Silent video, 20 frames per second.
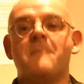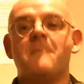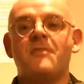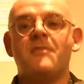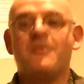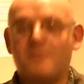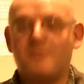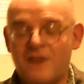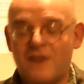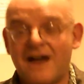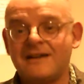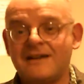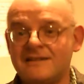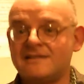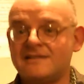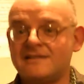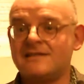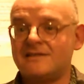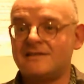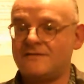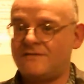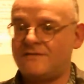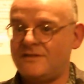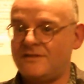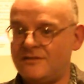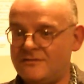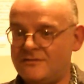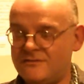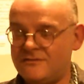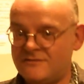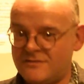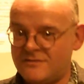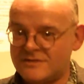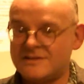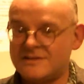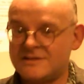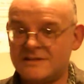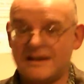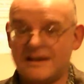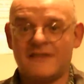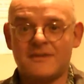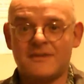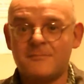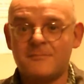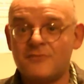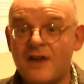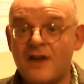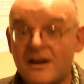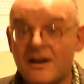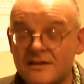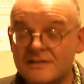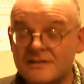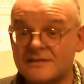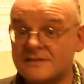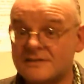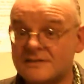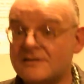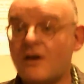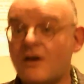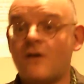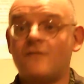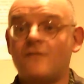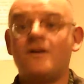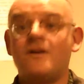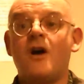the practices of the university and the practices of